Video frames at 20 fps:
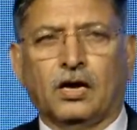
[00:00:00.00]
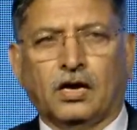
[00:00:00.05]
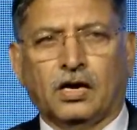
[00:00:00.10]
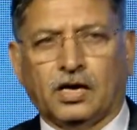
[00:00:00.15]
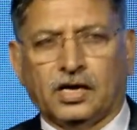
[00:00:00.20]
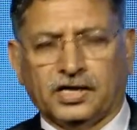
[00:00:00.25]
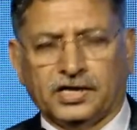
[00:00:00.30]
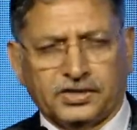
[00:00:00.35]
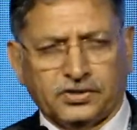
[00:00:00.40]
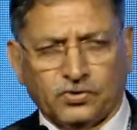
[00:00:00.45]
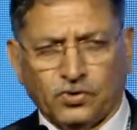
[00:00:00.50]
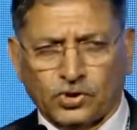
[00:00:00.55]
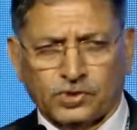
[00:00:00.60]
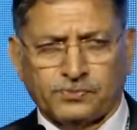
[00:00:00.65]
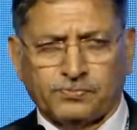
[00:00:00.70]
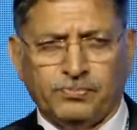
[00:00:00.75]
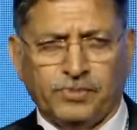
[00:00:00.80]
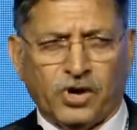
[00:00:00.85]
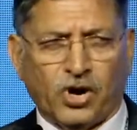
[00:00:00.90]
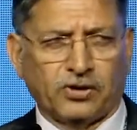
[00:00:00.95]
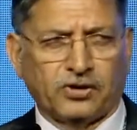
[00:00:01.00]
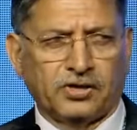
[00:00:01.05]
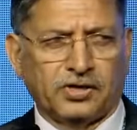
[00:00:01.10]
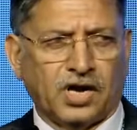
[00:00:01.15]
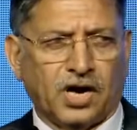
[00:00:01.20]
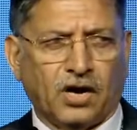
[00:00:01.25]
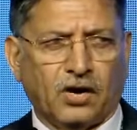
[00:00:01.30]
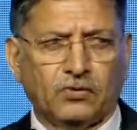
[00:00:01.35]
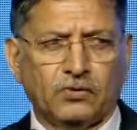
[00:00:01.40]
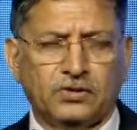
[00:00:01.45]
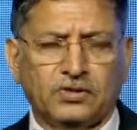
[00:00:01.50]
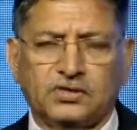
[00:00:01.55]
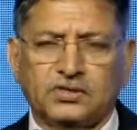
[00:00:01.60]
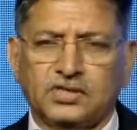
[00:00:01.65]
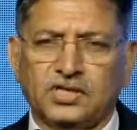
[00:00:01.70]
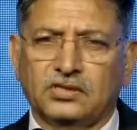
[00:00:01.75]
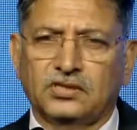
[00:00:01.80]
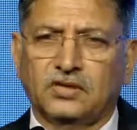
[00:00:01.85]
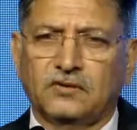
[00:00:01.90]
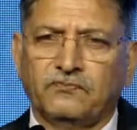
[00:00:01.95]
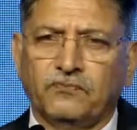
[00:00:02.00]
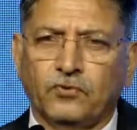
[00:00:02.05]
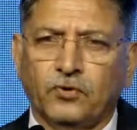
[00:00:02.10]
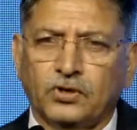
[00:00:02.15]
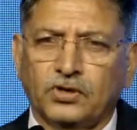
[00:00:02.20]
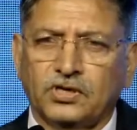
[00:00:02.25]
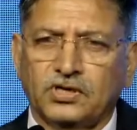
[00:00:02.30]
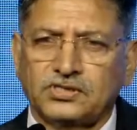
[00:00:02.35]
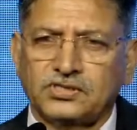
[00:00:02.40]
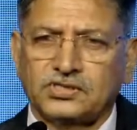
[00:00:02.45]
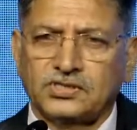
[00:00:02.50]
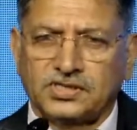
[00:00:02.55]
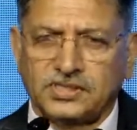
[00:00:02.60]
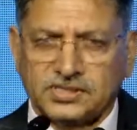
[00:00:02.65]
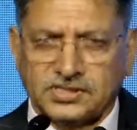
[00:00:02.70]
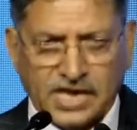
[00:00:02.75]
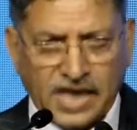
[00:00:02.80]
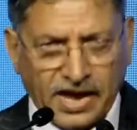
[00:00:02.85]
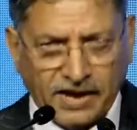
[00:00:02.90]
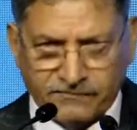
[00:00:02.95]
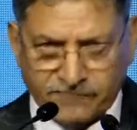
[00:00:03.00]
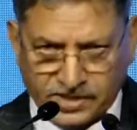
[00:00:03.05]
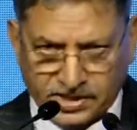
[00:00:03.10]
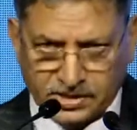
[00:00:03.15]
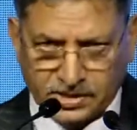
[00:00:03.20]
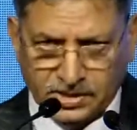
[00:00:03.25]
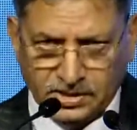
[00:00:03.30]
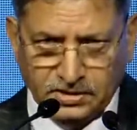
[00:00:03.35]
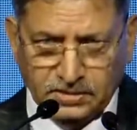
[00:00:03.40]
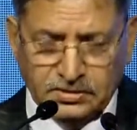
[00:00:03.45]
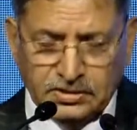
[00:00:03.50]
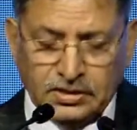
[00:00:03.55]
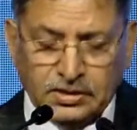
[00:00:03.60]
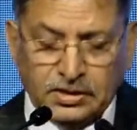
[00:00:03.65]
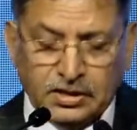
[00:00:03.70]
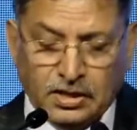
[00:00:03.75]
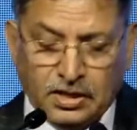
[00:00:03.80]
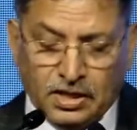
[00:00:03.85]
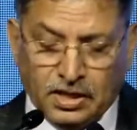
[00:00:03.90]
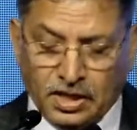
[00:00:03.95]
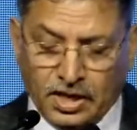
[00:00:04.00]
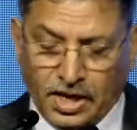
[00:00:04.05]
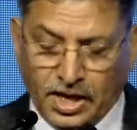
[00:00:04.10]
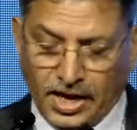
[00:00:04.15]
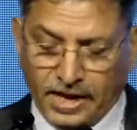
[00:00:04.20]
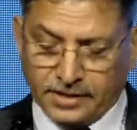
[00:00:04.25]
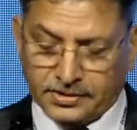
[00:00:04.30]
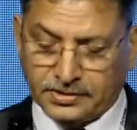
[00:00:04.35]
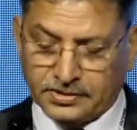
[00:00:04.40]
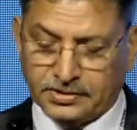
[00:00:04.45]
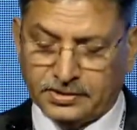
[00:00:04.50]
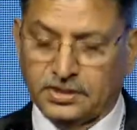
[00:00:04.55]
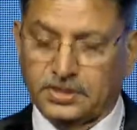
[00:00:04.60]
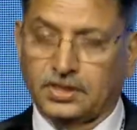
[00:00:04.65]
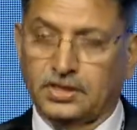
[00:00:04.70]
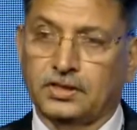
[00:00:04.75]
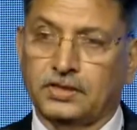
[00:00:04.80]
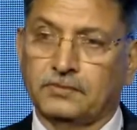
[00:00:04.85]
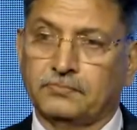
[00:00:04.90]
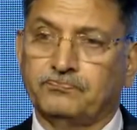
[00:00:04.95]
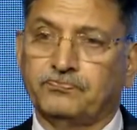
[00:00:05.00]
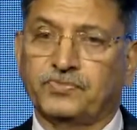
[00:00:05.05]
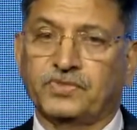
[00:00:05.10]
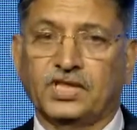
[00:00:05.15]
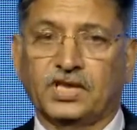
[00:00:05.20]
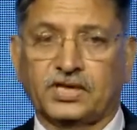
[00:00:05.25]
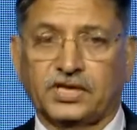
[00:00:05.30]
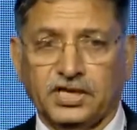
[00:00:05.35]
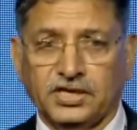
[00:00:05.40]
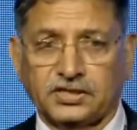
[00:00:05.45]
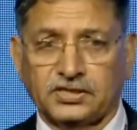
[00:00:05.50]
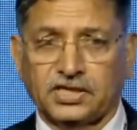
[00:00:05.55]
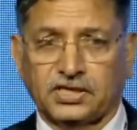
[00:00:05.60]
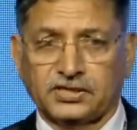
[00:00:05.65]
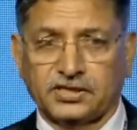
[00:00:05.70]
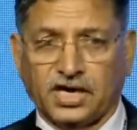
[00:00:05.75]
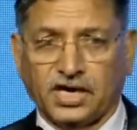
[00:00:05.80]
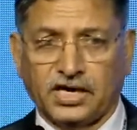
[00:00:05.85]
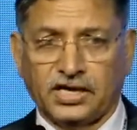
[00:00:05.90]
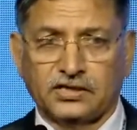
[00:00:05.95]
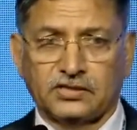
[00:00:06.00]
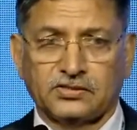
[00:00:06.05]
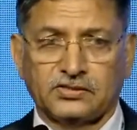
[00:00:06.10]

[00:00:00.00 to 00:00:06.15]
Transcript: It goes beyond doubt that the focus is Africa, And the kick the tires,